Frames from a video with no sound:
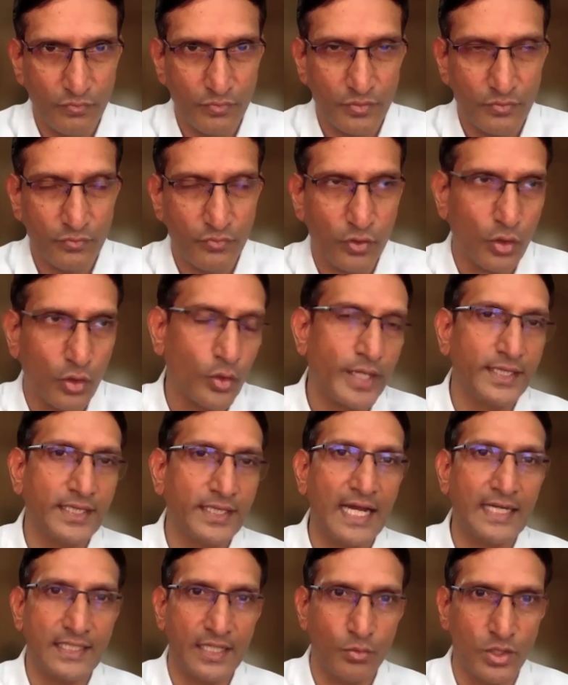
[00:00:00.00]
following
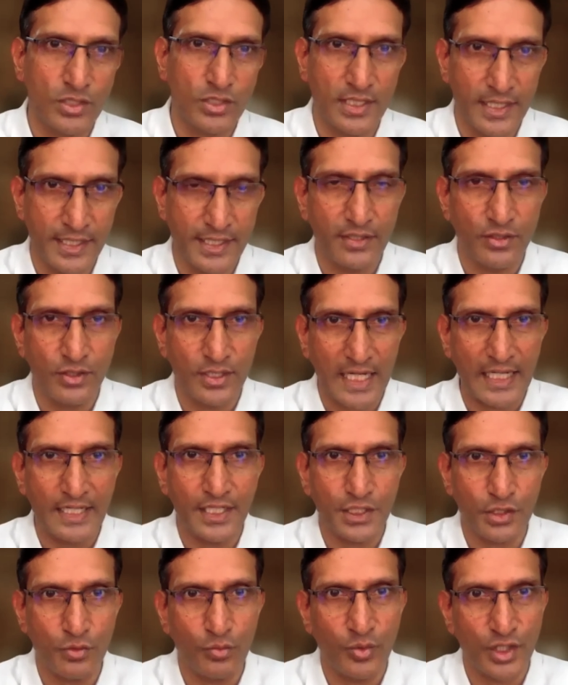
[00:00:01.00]
that, there was an Indian
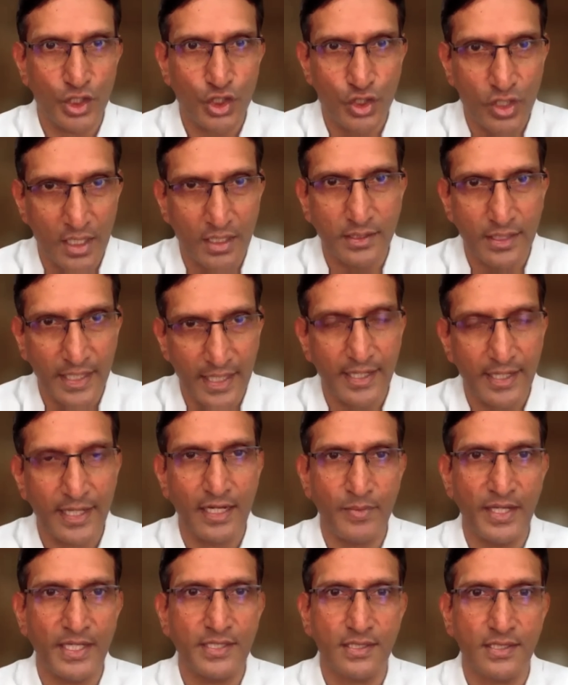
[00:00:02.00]
retaliation which struck their air
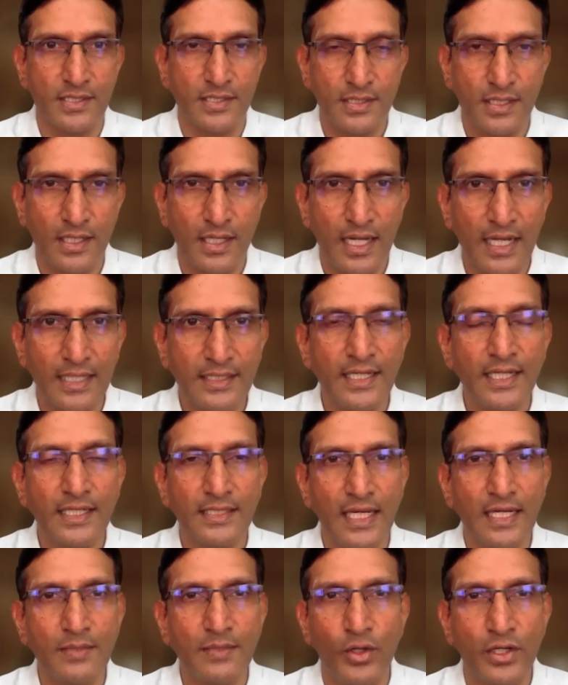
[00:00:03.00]
bases. I think at
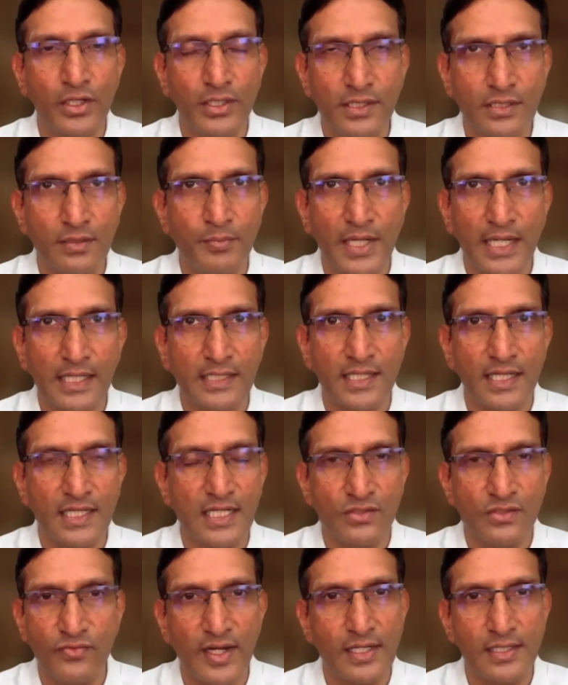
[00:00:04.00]
that point, the
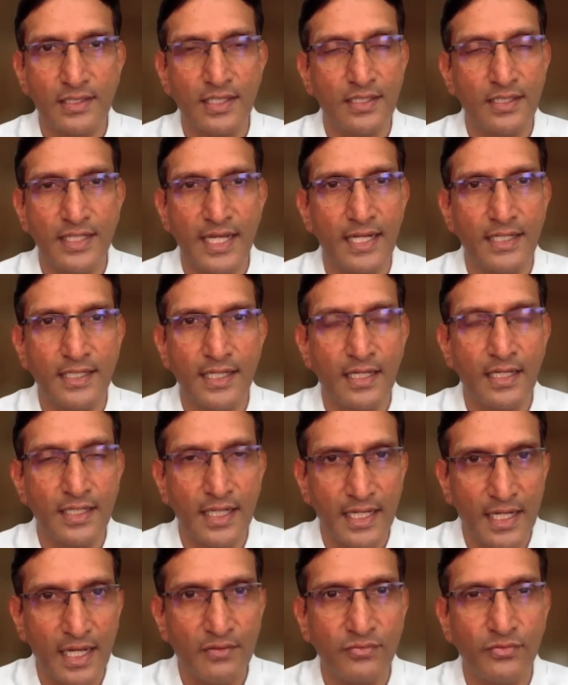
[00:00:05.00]
Pakistanis felt that they had done
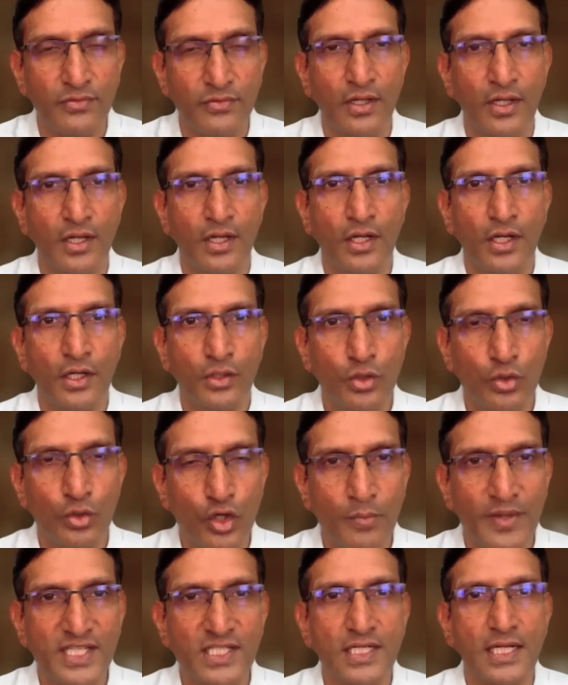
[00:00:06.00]
enough to
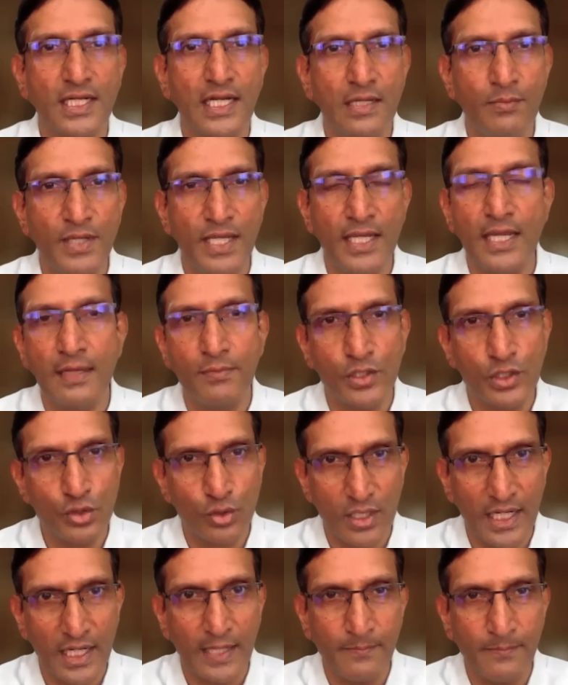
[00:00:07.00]
domestically be able to
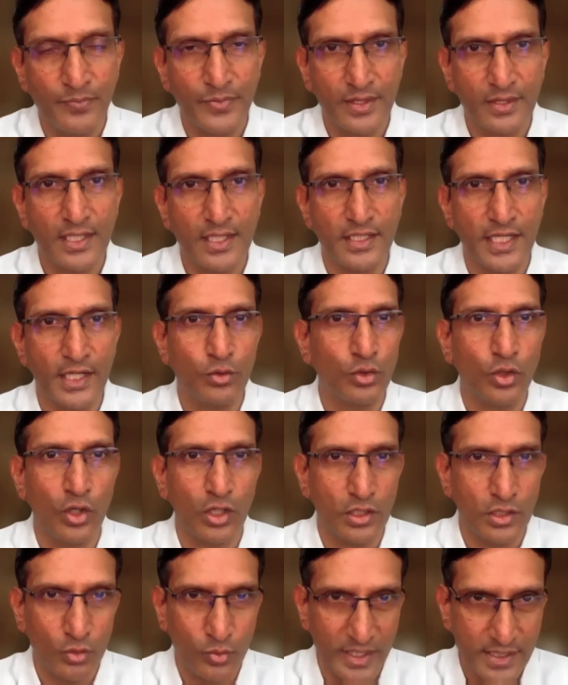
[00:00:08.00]
claim that they could call
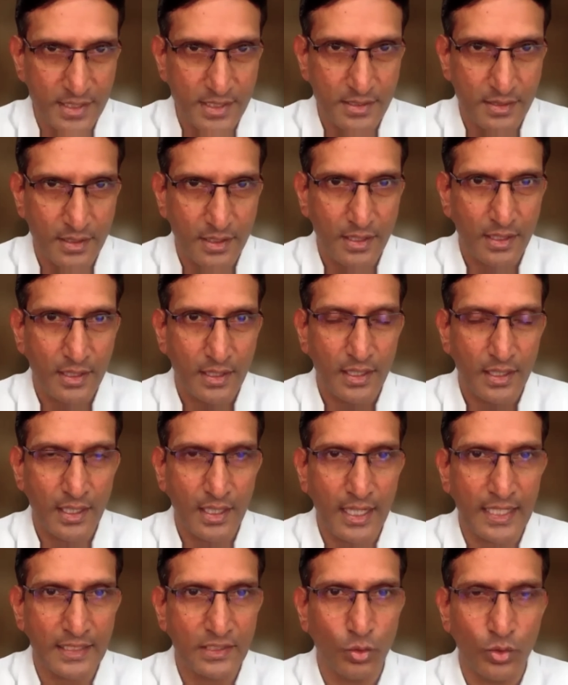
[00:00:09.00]
it quits.
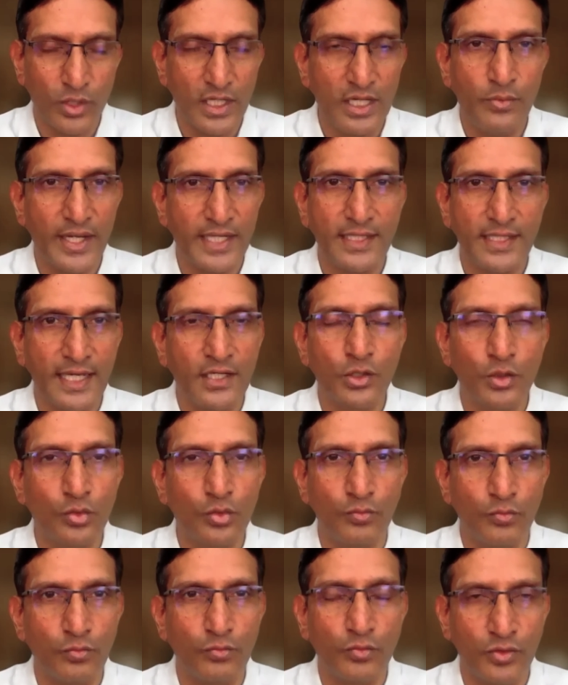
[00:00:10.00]
And the only way then to
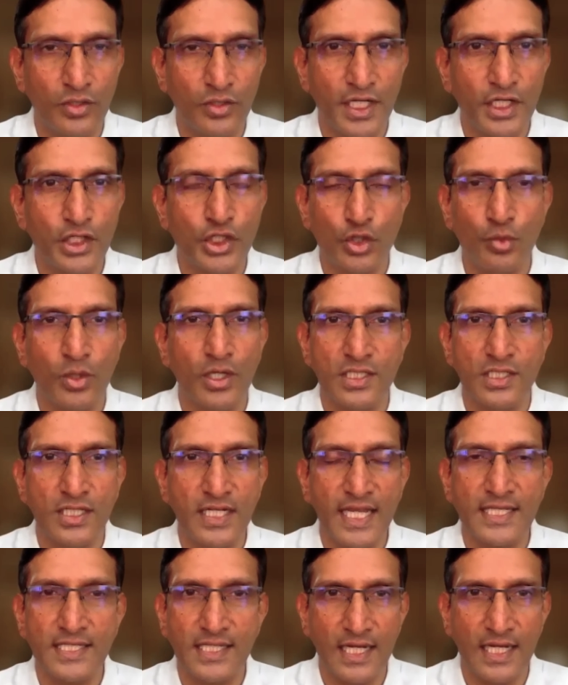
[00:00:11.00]
reach towards
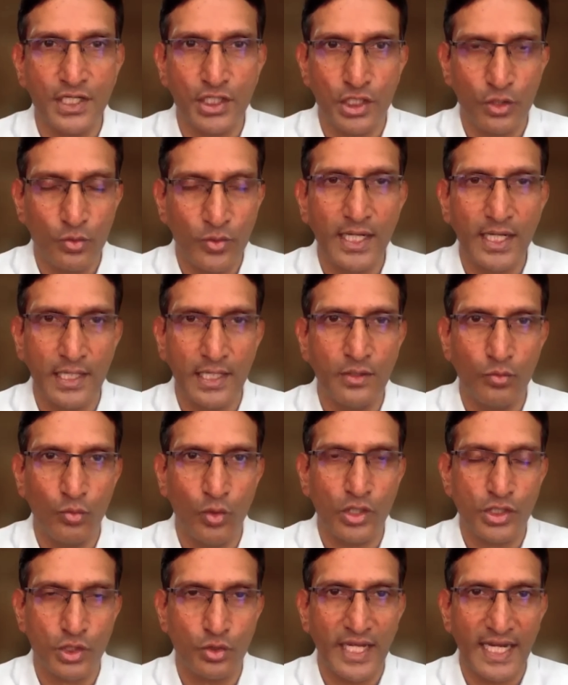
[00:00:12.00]
de-escalation quickly
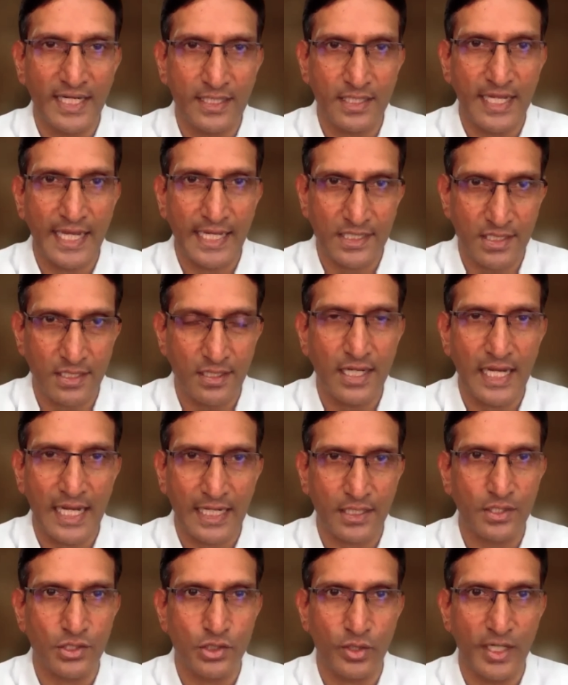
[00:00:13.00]
was to get external
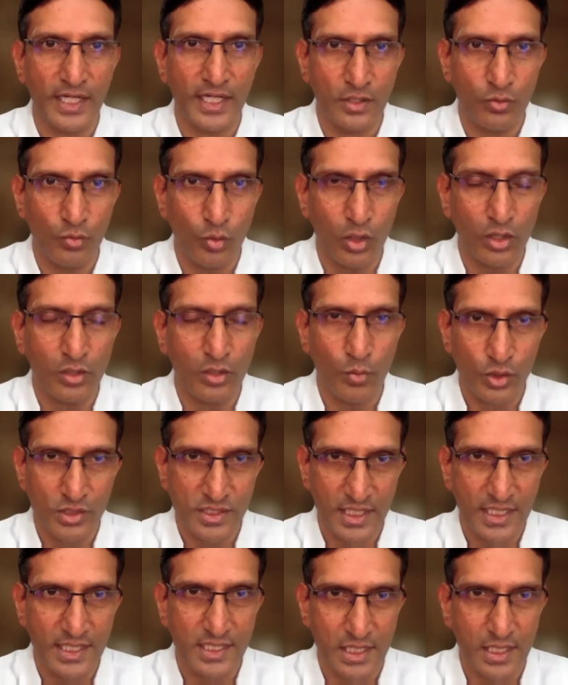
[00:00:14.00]
actors to get involved more
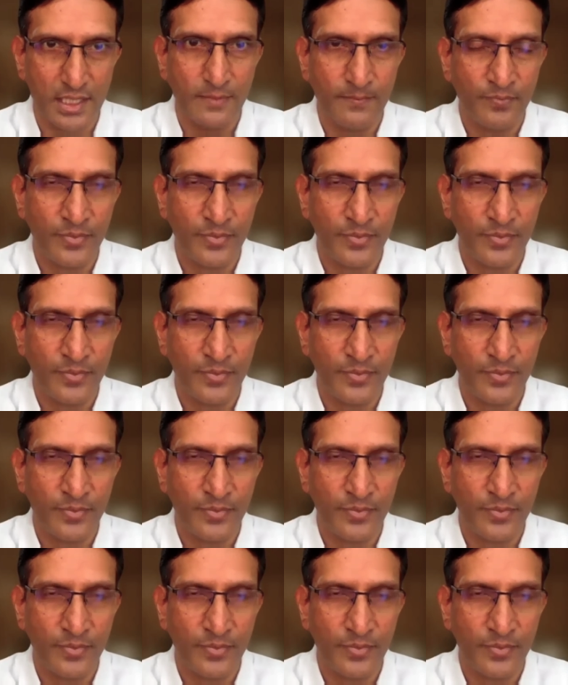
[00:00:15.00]
seriously.